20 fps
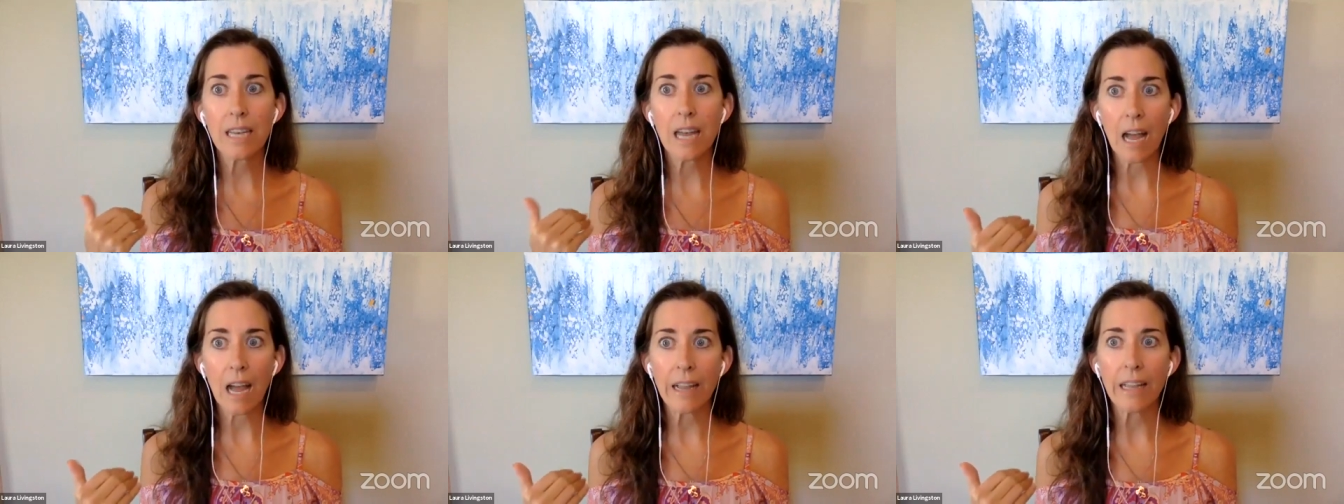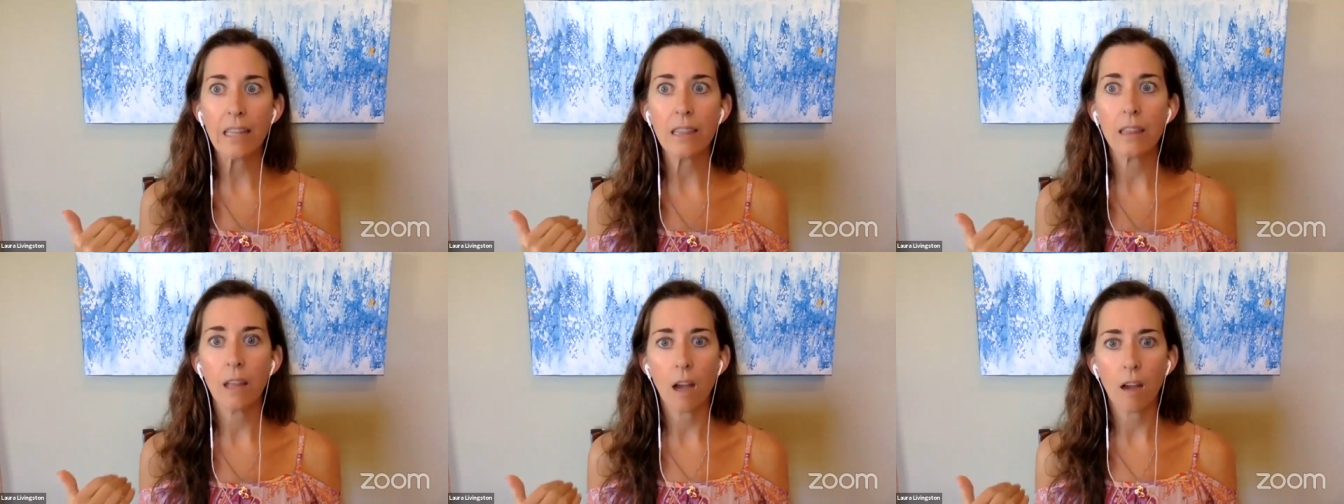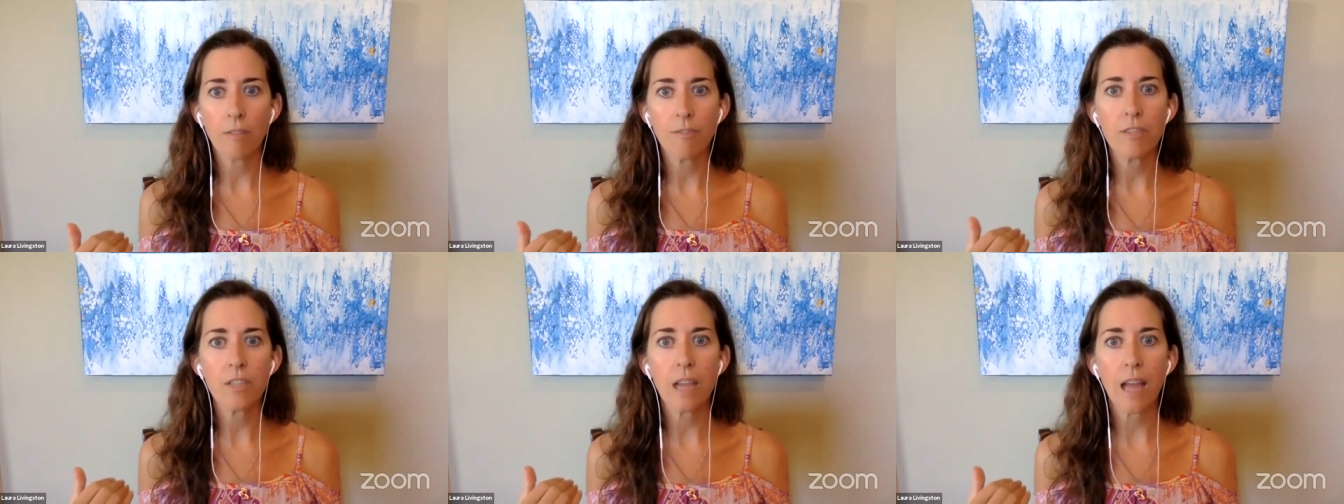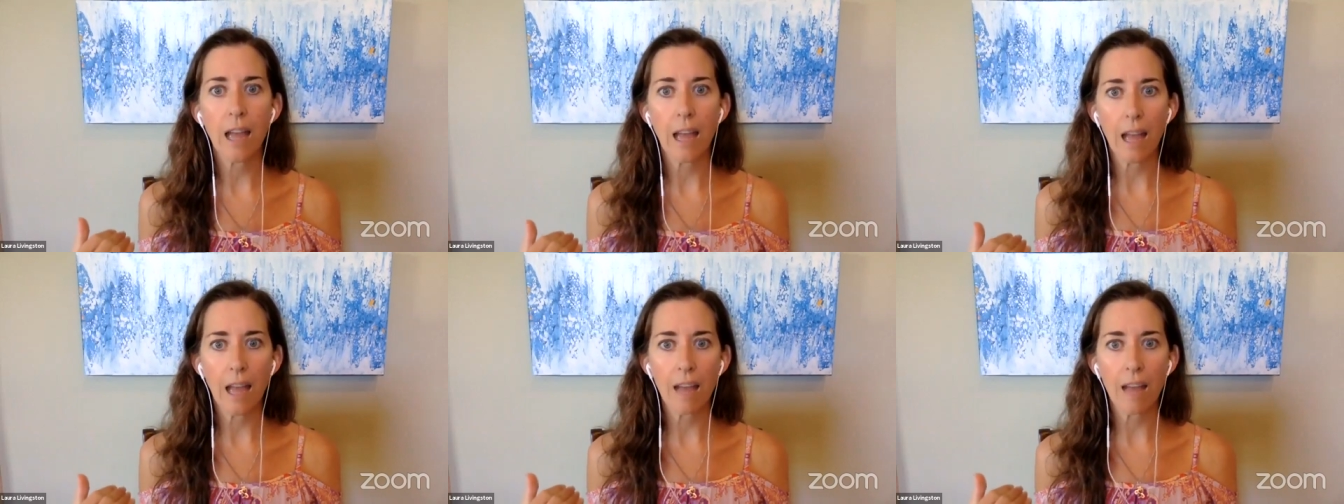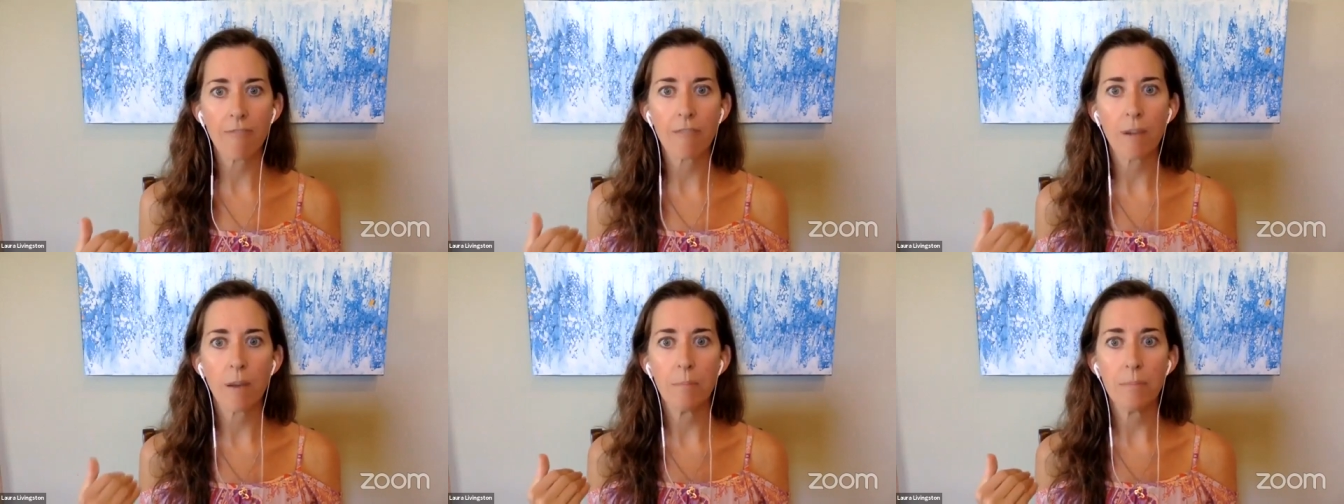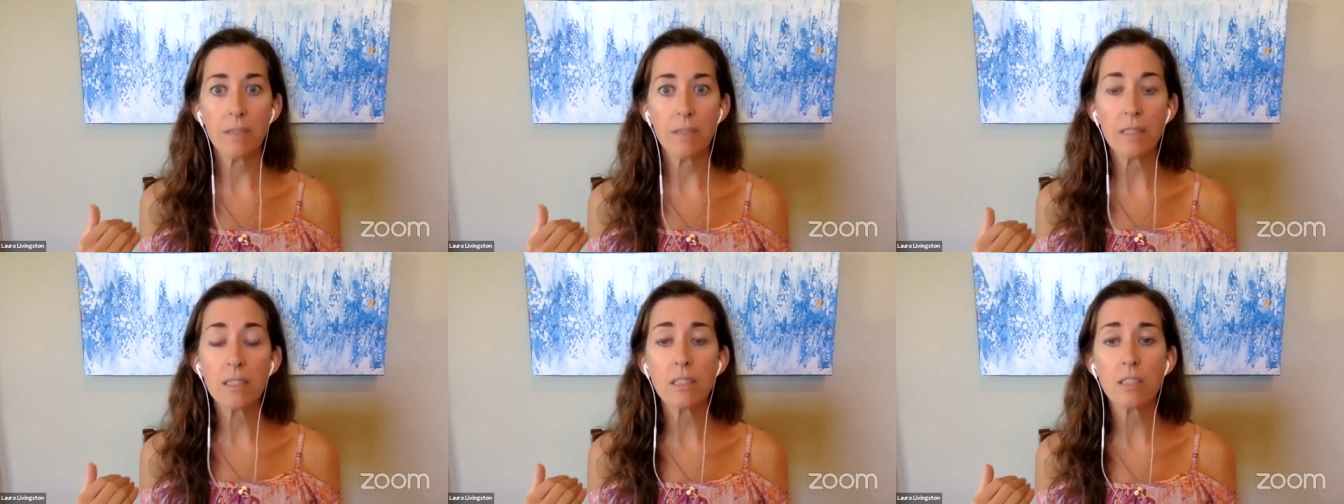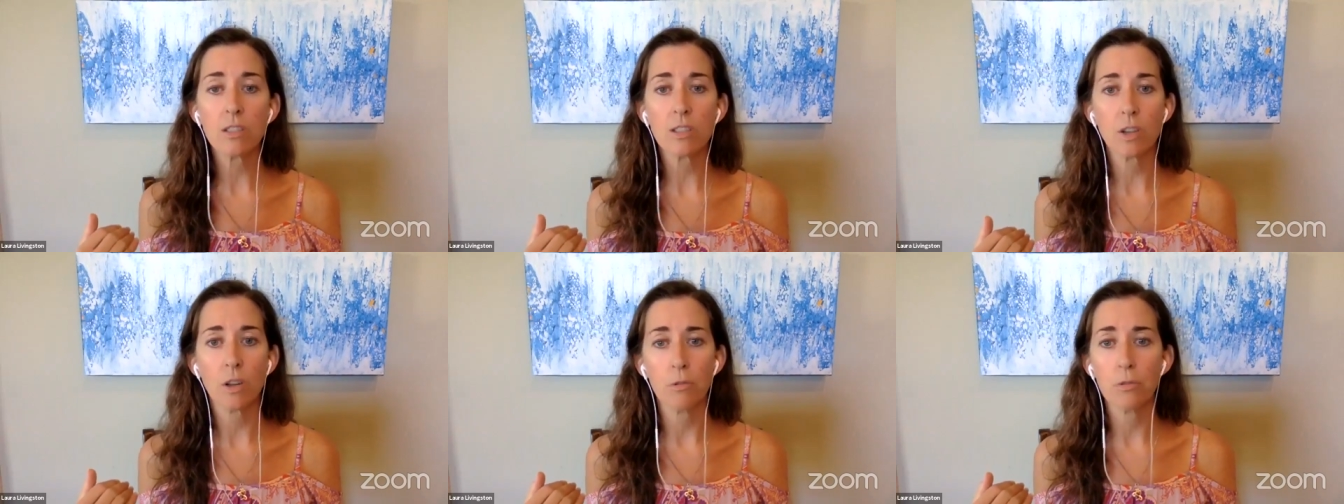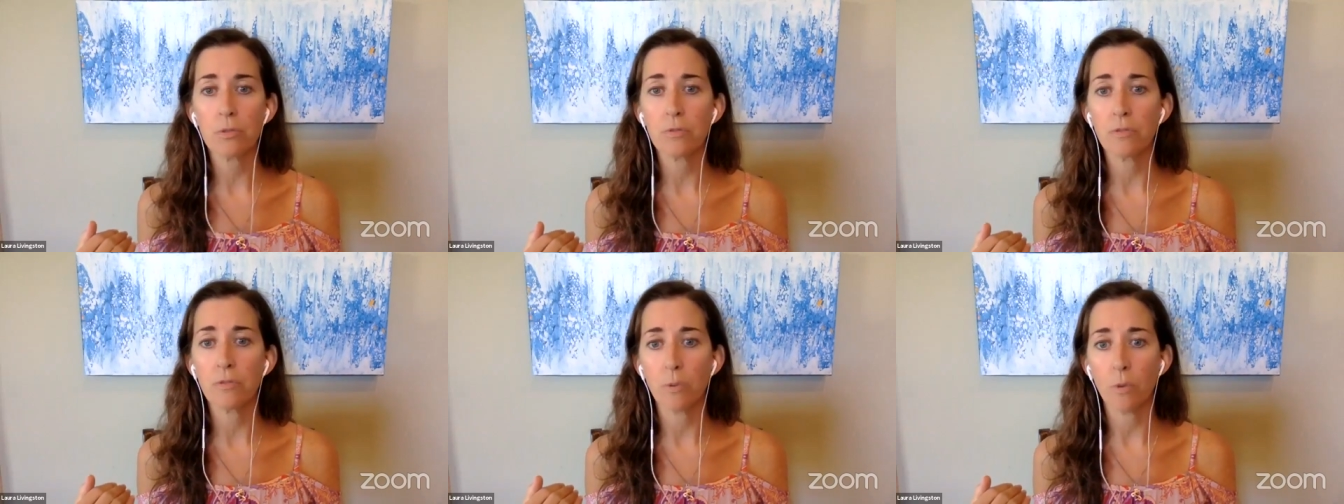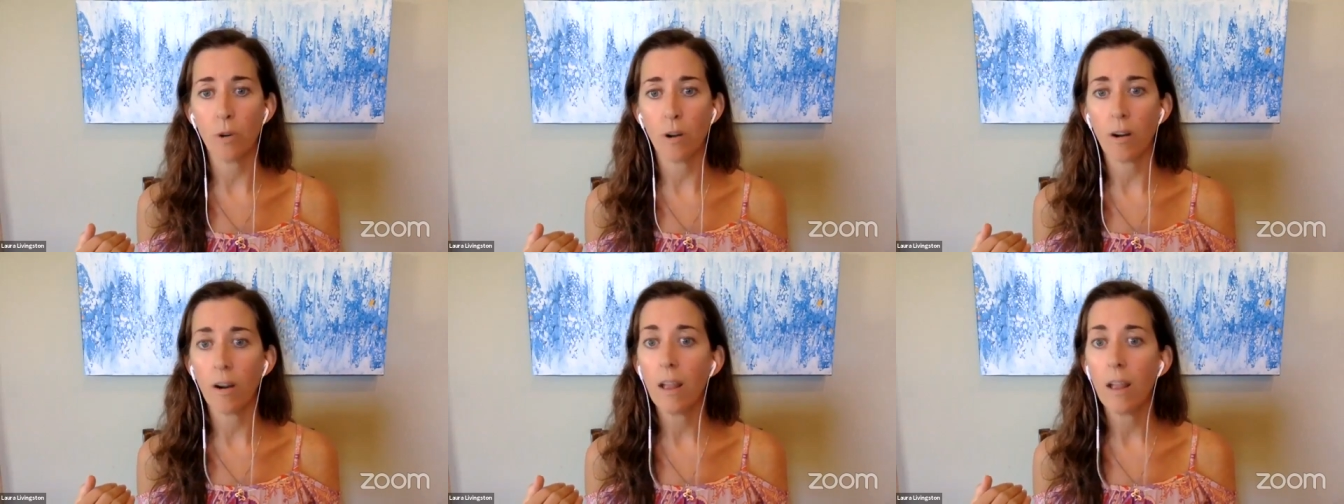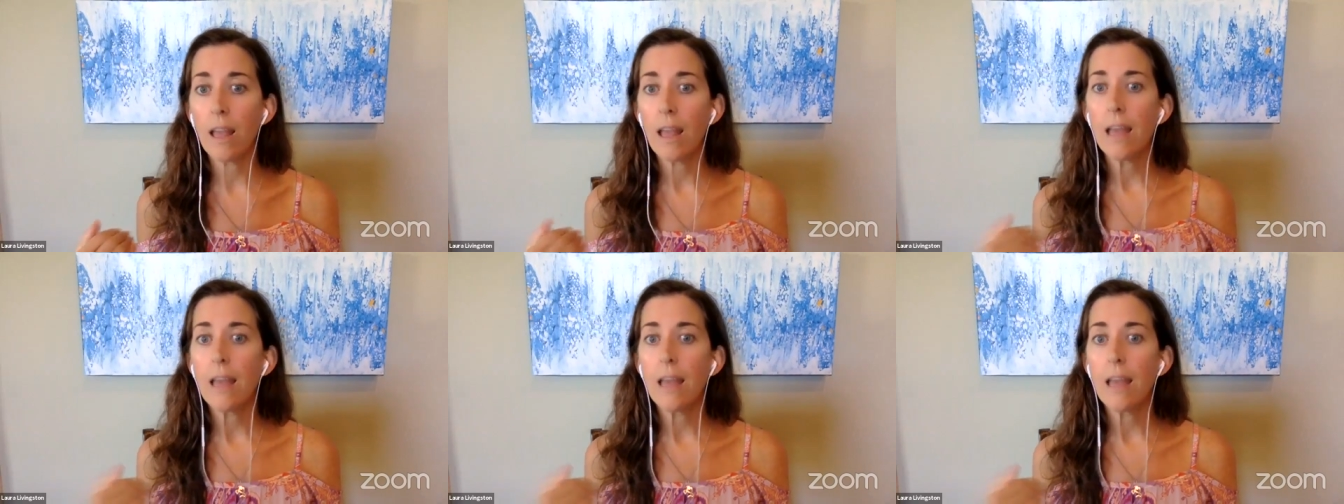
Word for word: I love to have a business coach for